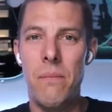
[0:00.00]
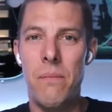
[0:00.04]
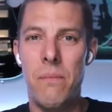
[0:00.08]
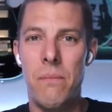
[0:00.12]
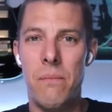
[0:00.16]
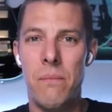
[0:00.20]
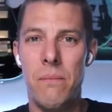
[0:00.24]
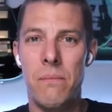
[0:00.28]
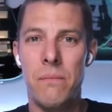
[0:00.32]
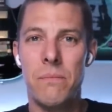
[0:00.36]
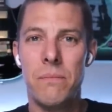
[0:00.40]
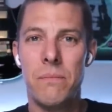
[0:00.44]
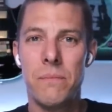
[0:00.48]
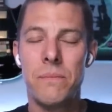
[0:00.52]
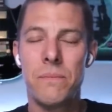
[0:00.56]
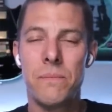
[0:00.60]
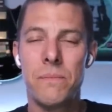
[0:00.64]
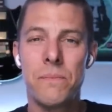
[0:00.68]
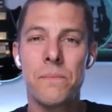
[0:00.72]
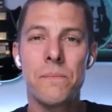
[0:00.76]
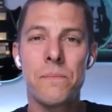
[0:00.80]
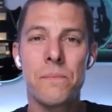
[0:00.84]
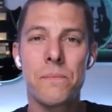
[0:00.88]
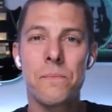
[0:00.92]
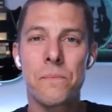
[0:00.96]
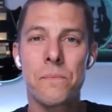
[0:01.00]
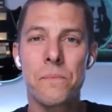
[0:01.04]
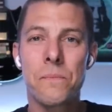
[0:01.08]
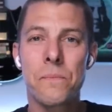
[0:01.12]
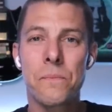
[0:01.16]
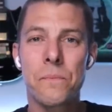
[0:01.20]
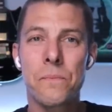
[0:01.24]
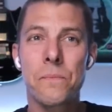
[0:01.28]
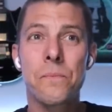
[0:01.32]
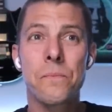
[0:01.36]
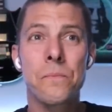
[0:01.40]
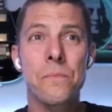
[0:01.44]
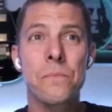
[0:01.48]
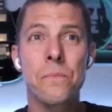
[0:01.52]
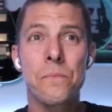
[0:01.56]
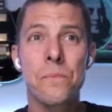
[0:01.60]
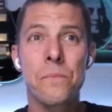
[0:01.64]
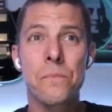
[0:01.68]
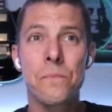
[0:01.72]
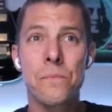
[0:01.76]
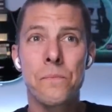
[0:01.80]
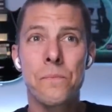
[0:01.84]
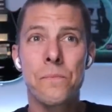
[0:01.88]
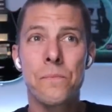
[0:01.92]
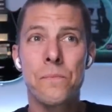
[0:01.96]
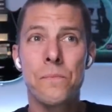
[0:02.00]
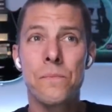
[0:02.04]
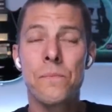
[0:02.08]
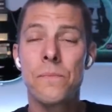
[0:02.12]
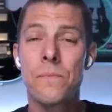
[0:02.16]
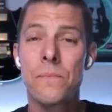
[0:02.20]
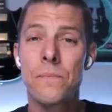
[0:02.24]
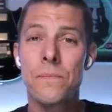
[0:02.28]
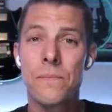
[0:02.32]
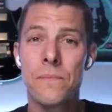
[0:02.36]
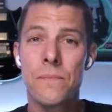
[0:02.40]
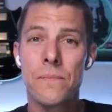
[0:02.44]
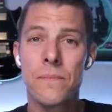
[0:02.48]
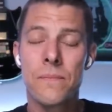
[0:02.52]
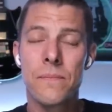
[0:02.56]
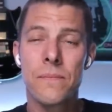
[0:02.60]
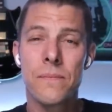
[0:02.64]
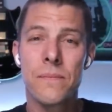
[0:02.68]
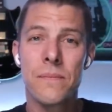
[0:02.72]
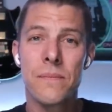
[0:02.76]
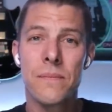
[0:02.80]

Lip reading: The person shown says nothing.